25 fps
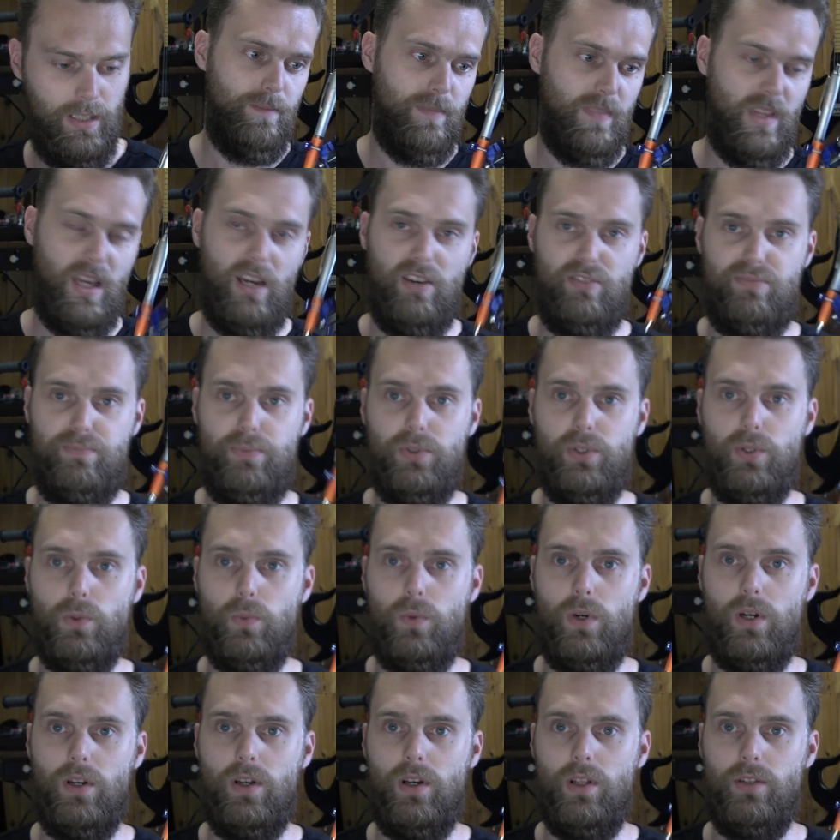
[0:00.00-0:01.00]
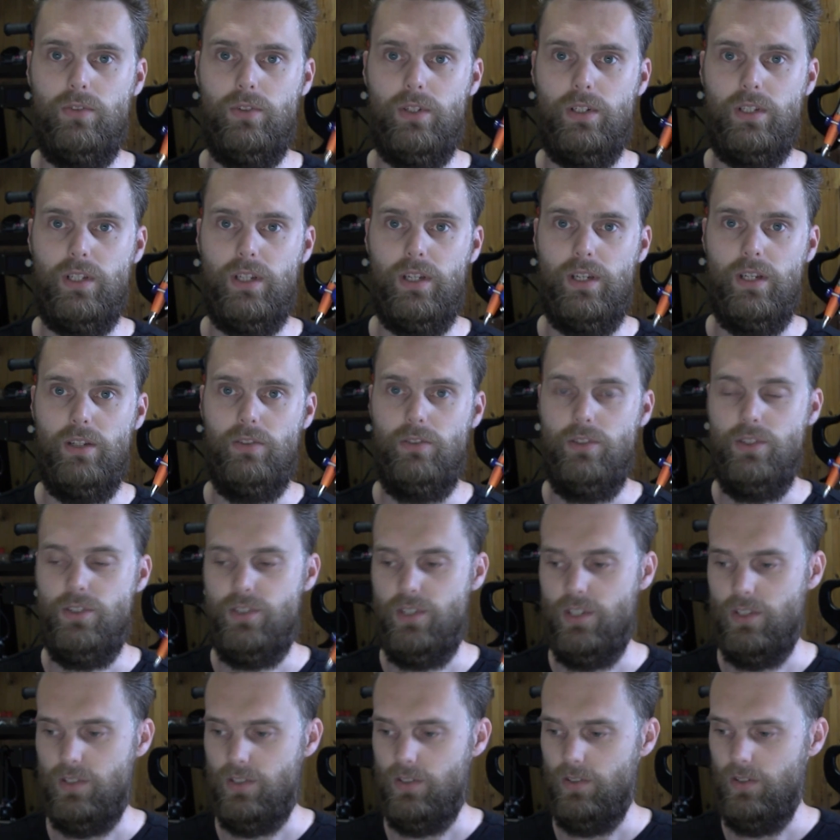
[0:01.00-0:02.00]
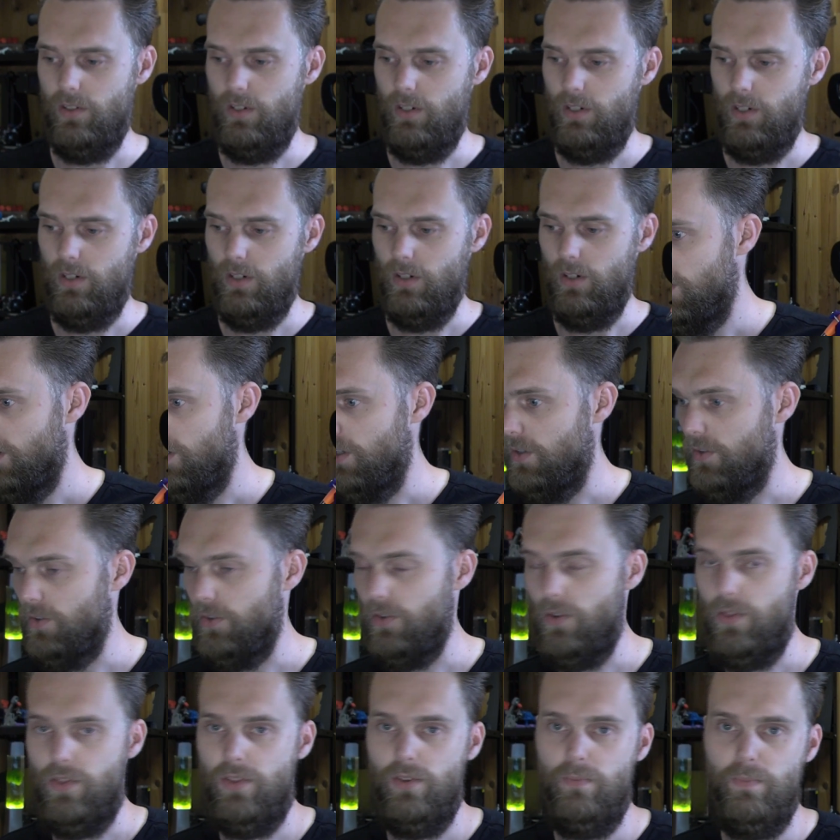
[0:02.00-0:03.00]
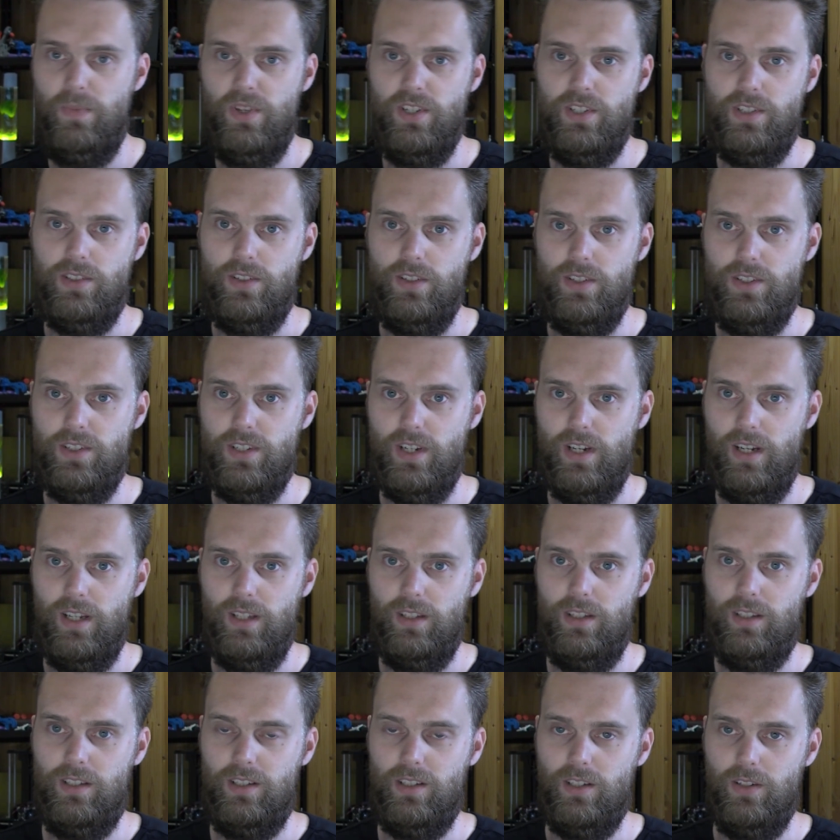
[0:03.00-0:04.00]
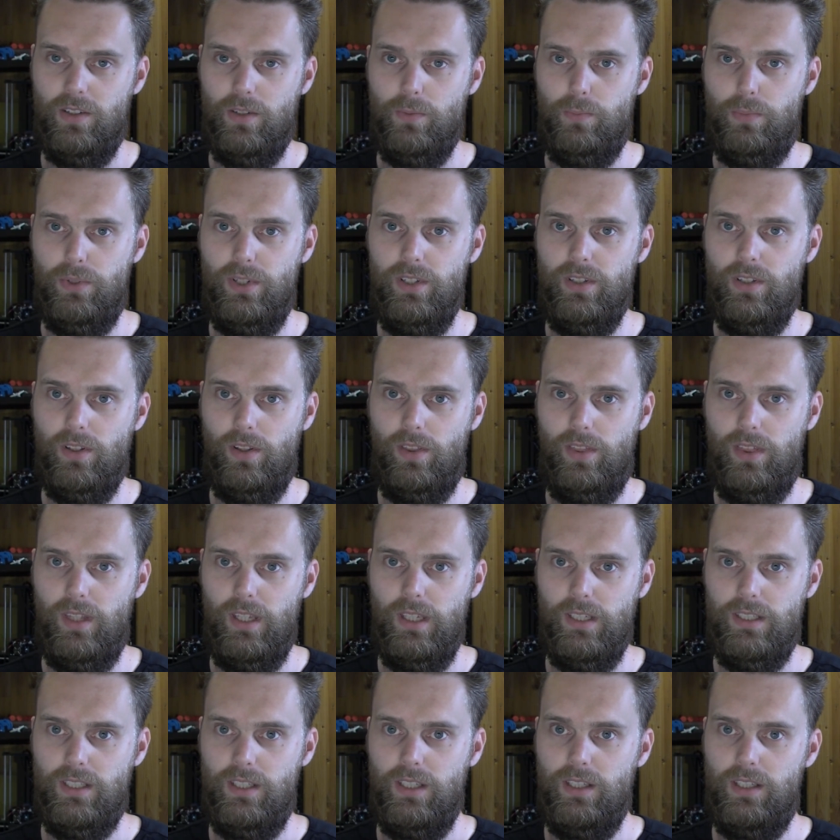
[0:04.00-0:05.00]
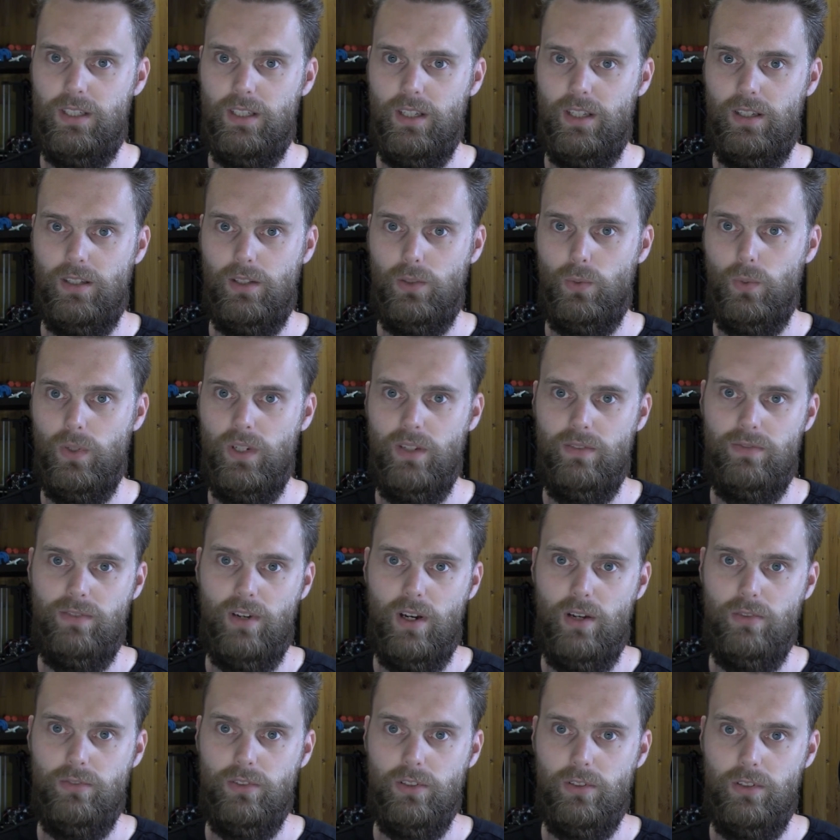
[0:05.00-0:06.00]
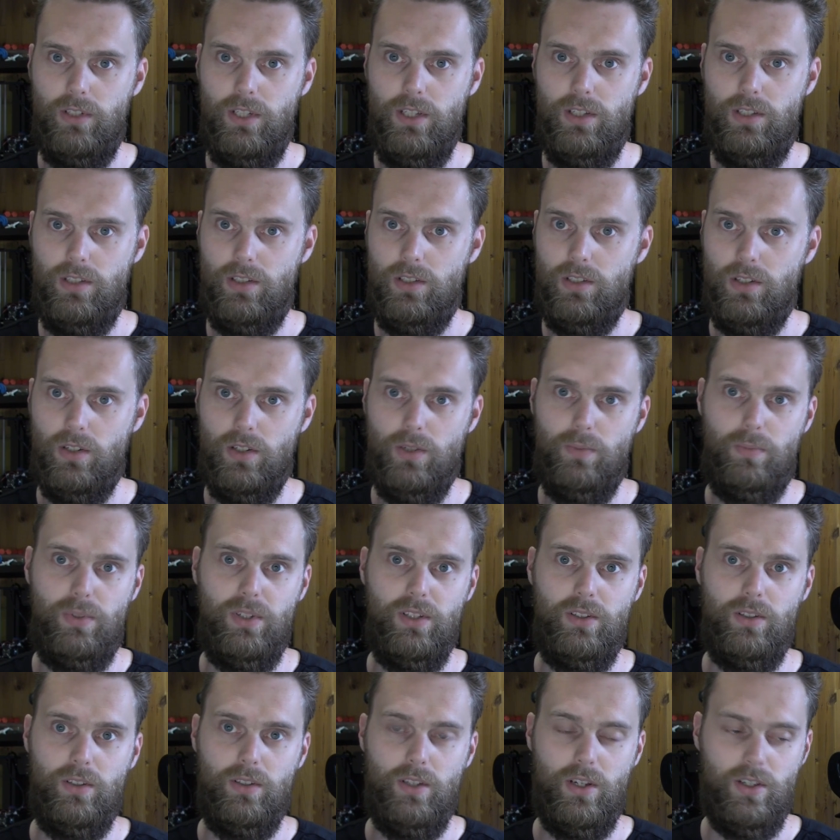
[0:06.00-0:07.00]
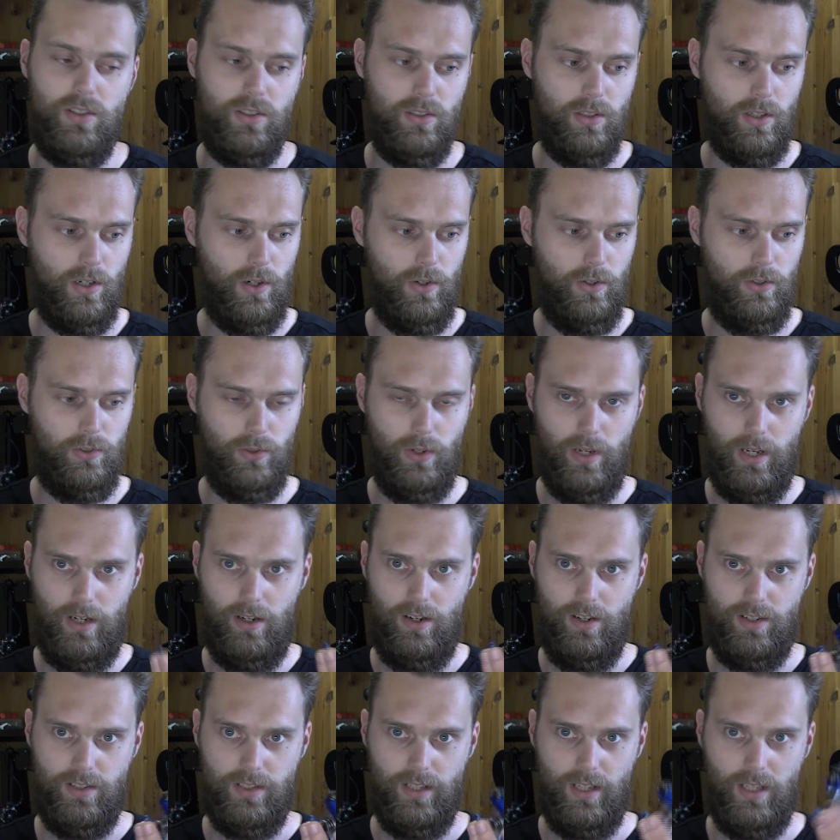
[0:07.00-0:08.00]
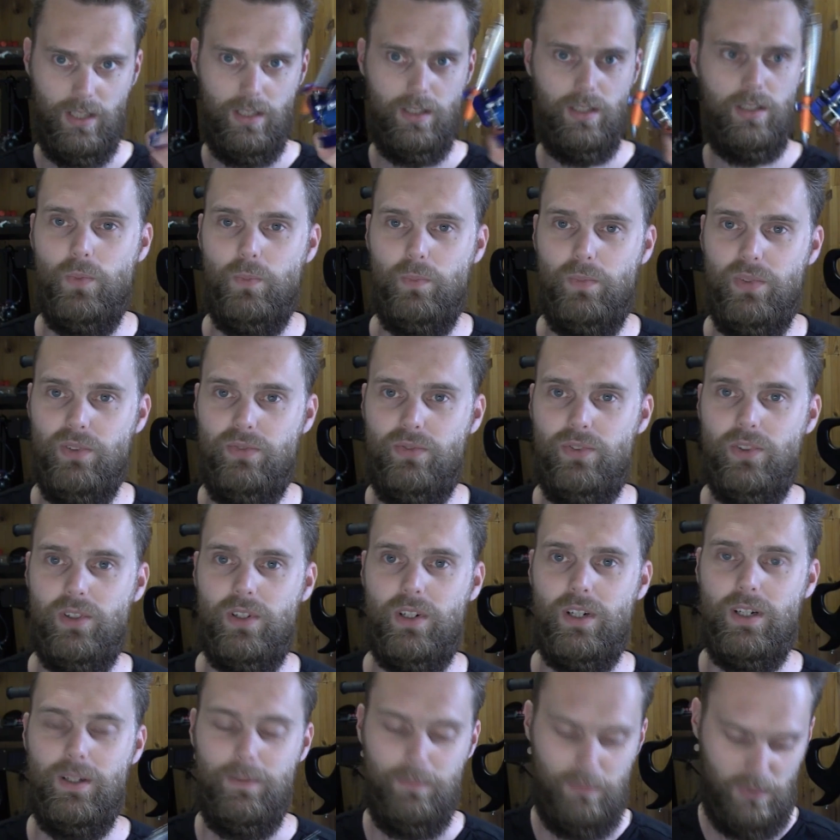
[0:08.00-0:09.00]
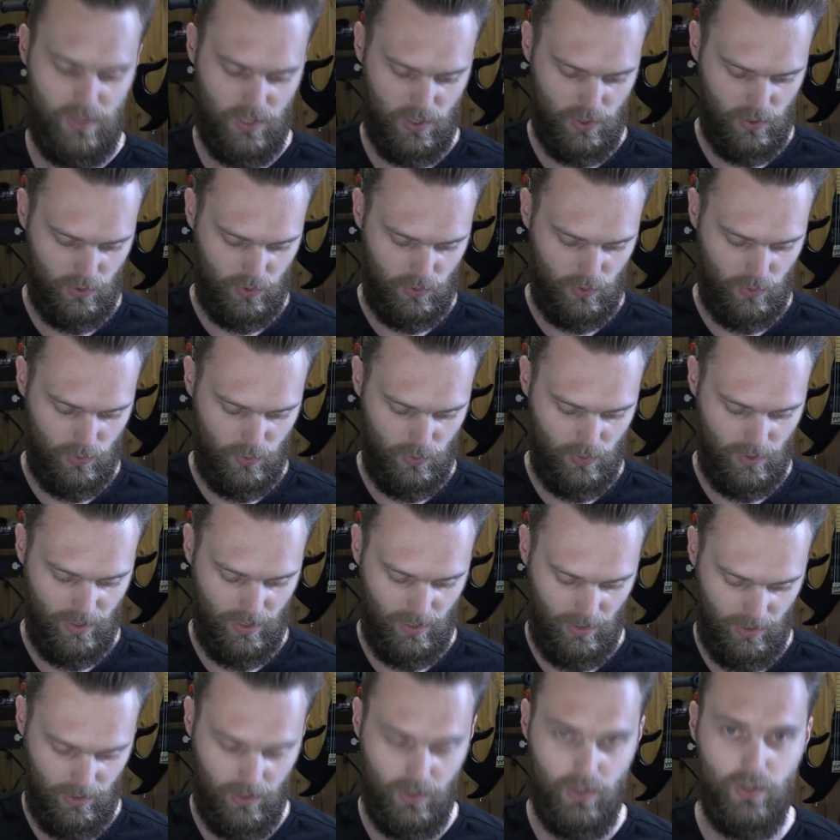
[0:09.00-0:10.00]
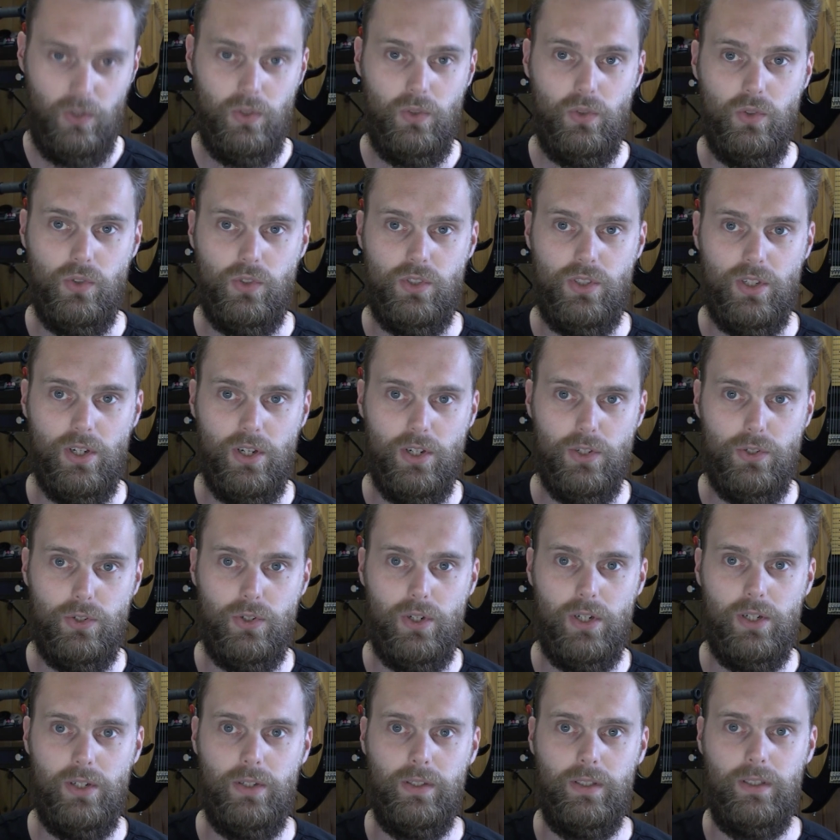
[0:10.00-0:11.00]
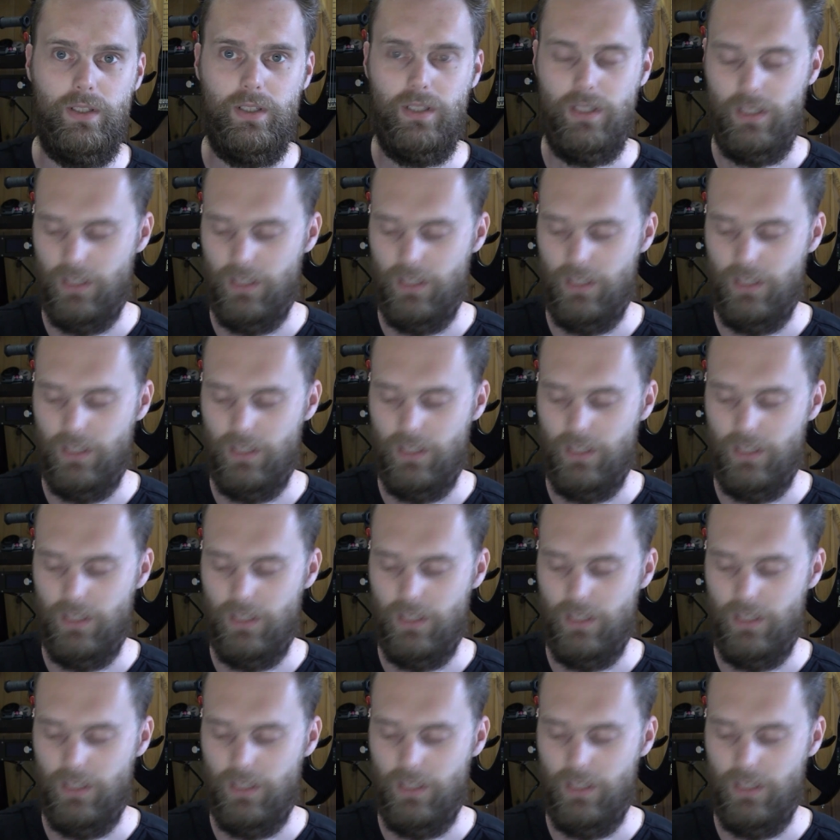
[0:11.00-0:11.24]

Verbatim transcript: I've put a 100K resistor on the thermistor side, so the printer thinks it's at 25 degrees, so your printer doesn't go into error state. Before I'm going to start drawing,